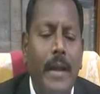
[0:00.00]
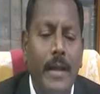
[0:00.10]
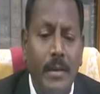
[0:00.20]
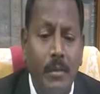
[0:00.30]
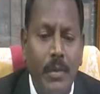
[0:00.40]

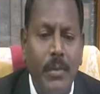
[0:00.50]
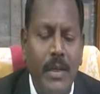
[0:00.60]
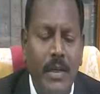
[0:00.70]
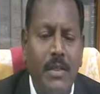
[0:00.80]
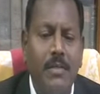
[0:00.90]
and
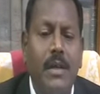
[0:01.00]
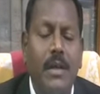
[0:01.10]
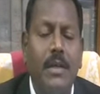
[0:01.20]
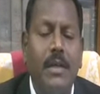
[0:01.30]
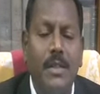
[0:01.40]
implementation of the
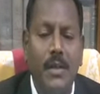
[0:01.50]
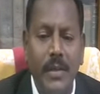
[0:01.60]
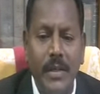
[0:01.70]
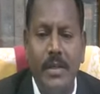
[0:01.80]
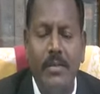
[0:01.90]
Article
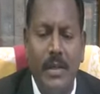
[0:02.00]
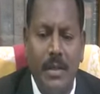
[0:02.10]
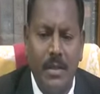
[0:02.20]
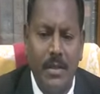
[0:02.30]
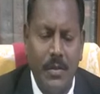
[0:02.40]
17 of the
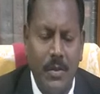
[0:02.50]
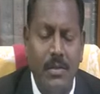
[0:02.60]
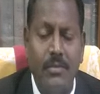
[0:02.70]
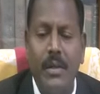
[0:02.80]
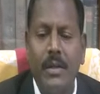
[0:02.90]

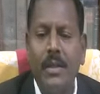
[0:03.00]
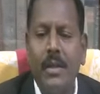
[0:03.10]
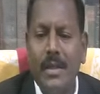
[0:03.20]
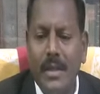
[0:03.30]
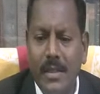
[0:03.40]
Constitution for
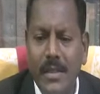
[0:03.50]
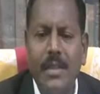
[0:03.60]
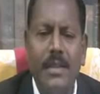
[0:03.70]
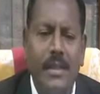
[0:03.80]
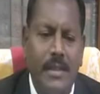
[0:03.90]

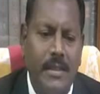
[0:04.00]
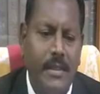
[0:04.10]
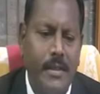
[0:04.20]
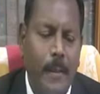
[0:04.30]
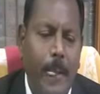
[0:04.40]
SCs and
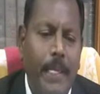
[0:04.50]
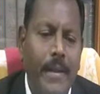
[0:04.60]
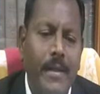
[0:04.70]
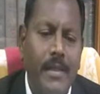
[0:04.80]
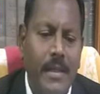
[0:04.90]
STs.
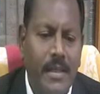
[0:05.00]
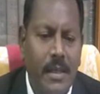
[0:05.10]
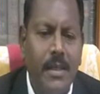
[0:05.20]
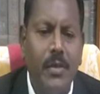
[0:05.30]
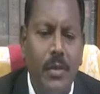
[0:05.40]
It is
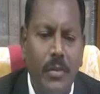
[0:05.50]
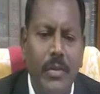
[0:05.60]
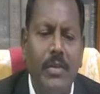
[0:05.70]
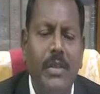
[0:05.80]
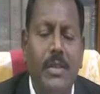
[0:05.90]
necessary to
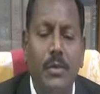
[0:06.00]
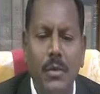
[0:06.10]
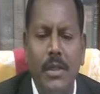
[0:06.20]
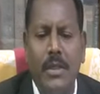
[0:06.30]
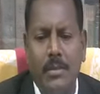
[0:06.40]
review these
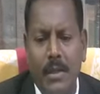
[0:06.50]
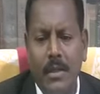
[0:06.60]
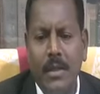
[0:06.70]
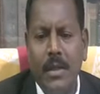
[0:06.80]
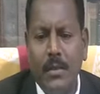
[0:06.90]
two
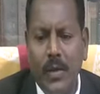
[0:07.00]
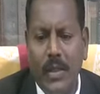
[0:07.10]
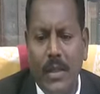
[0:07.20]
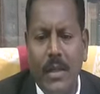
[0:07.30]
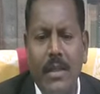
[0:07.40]
judgments
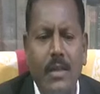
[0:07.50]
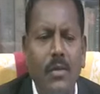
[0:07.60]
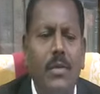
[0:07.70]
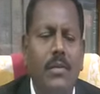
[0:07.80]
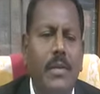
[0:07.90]
which cut the
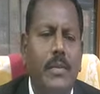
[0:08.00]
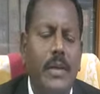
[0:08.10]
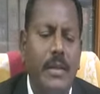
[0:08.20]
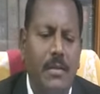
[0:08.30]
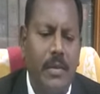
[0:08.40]
root of the
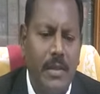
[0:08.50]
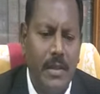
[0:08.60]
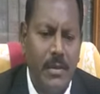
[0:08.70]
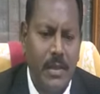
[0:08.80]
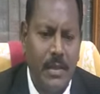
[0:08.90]
spirit of
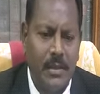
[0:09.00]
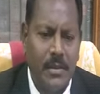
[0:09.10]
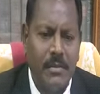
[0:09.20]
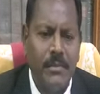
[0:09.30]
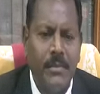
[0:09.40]

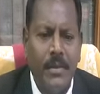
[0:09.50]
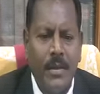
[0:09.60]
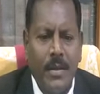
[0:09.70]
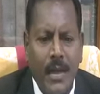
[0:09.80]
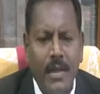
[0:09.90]
reservations
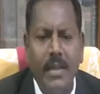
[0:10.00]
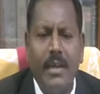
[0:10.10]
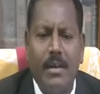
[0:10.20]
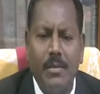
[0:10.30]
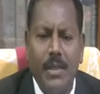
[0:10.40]
and
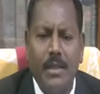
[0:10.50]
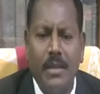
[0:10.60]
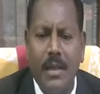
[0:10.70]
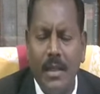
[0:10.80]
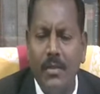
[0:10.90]
their object.
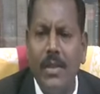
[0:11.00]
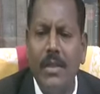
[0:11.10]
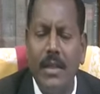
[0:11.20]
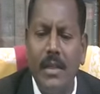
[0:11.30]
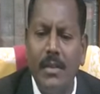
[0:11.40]
Otherwise,
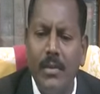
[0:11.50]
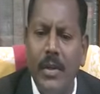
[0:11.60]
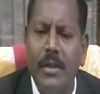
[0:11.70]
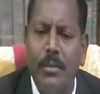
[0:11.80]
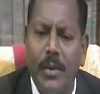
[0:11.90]
there is
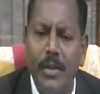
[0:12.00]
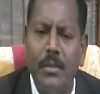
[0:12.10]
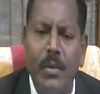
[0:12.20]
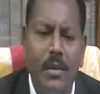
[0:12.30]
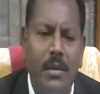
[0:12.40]
every
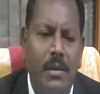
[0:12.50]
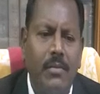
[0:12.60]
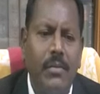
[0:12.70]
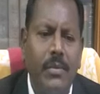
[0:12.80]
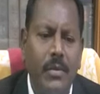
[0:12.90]
possibility
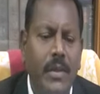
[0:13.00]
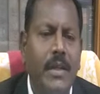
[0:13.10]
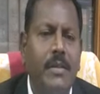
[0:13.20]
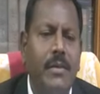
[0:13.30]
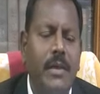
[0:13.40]
of
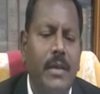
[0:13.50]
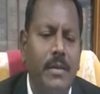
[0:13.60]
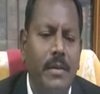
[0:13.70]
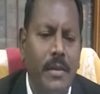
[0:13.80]
doing away